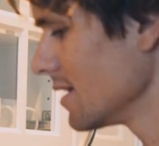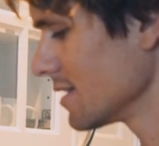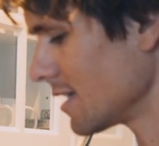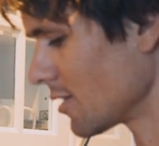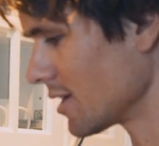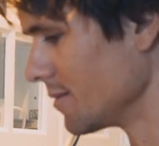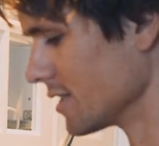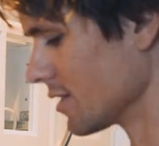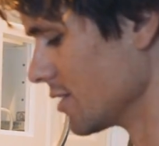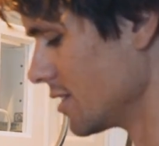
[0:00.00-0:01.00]
Sour cream
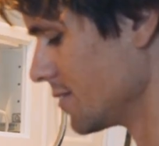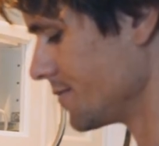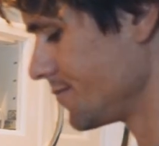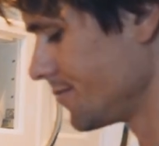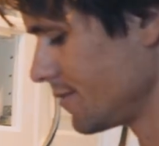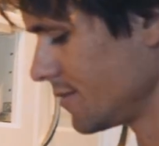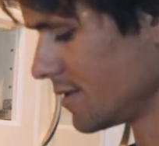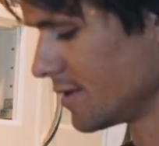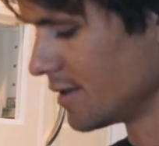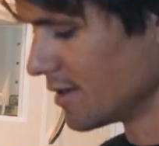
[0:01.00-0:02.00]
is good though.
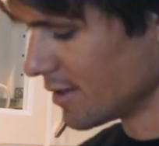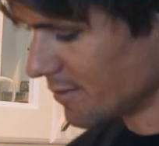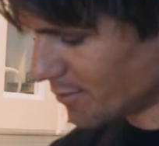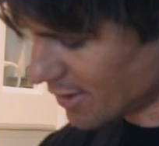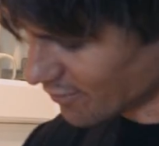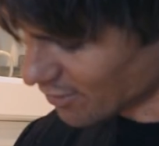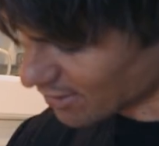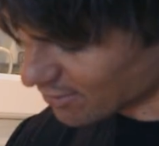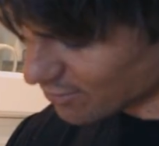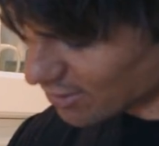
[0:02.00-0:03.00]
Bit of
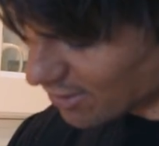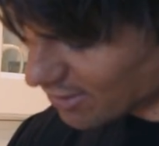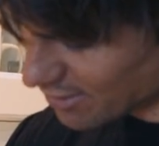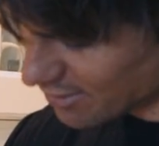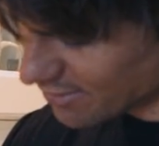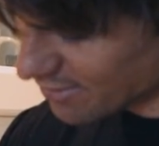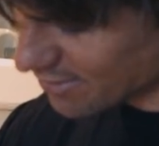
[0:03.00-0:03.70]
taco sauce.